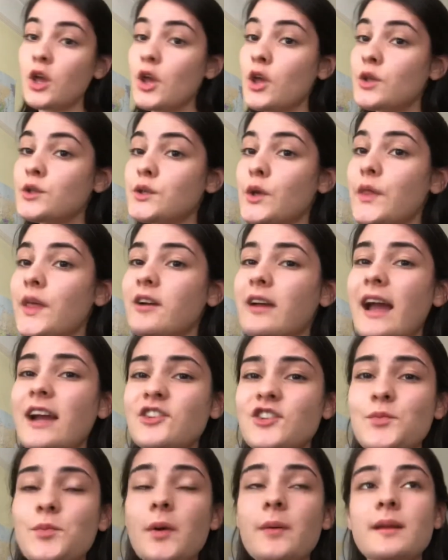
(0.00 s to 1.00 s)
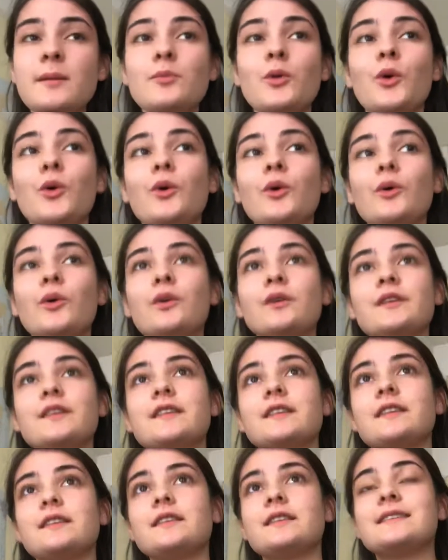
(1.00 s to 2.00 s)
So there are actually probably more
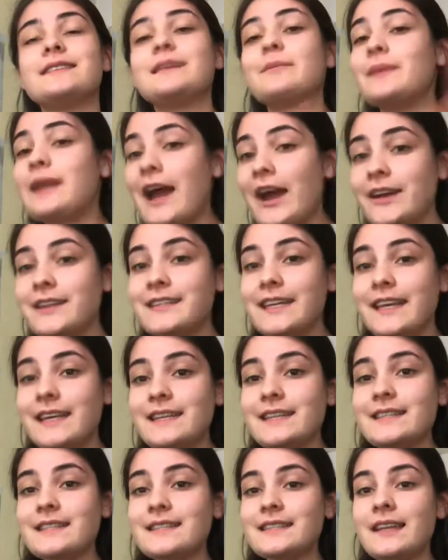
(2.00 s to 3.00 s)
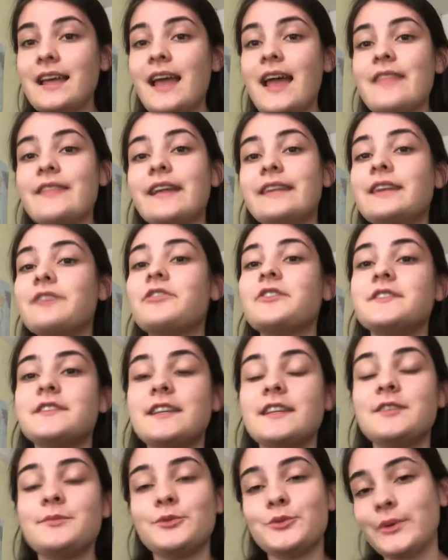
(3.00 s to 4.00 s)
similarities than
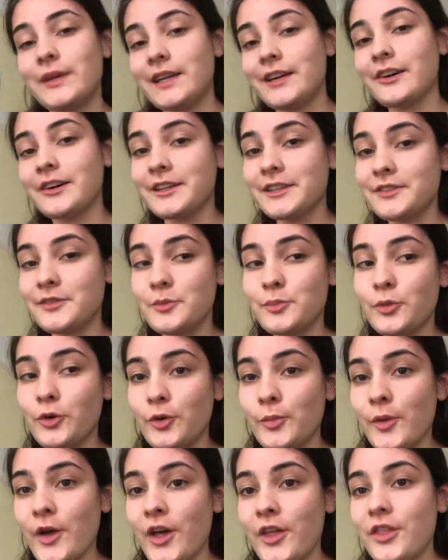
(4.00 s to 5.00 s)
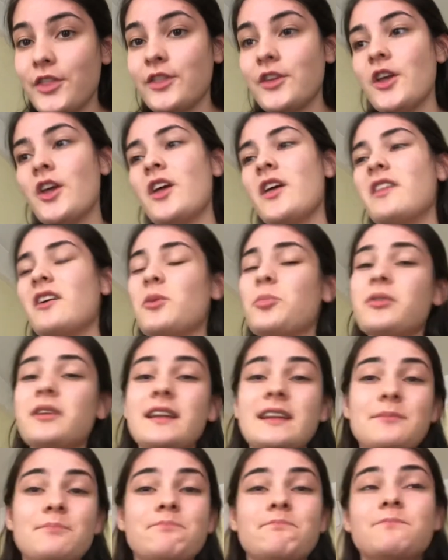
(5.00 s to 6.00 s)
differences between Cardiff and Bournemouth. They're
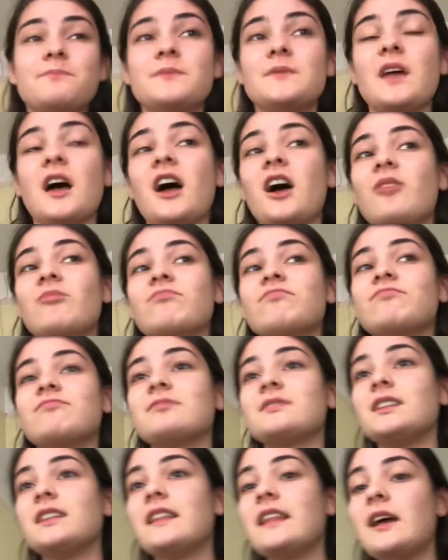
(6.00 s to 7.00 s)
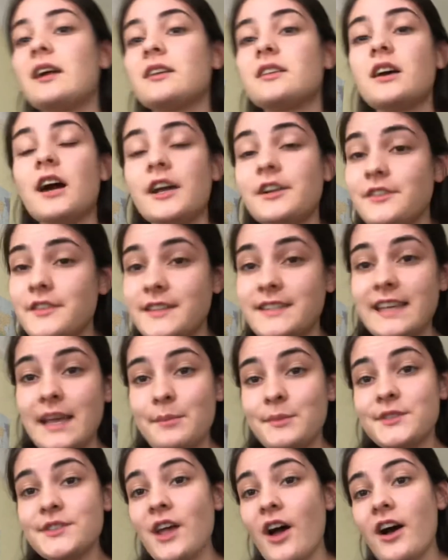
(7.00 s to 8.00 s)
pretty, they're kind of the same
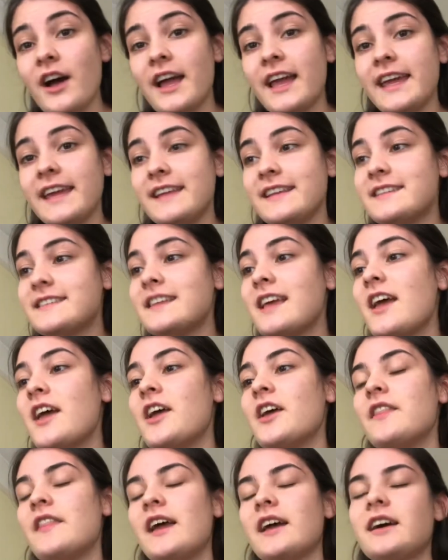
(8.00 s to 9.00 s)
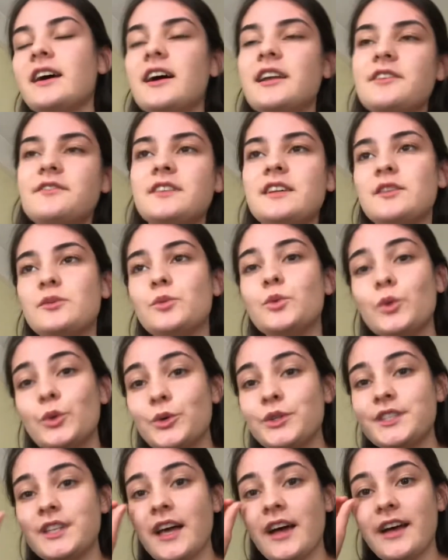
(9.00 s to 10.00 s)
size, they're kind of near the
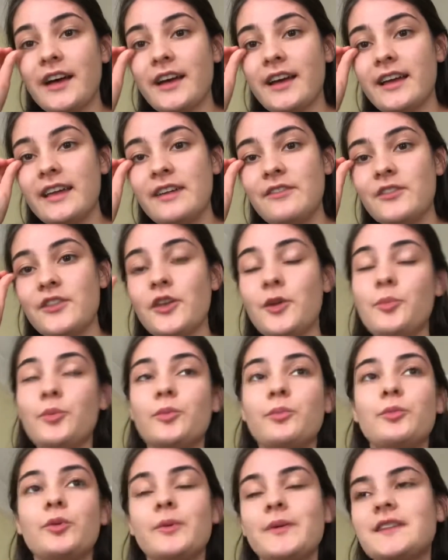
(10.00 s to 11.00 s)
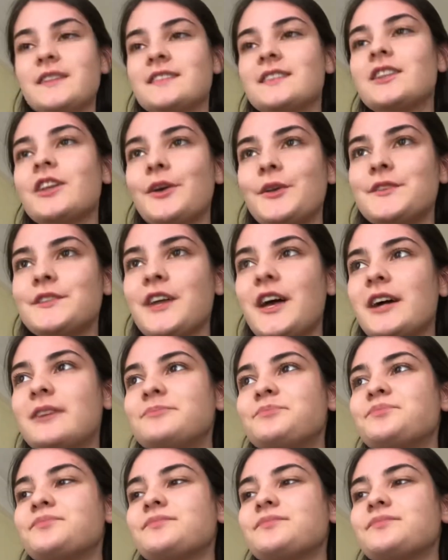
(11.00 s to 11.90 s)
water, even though Bournemouth is closer.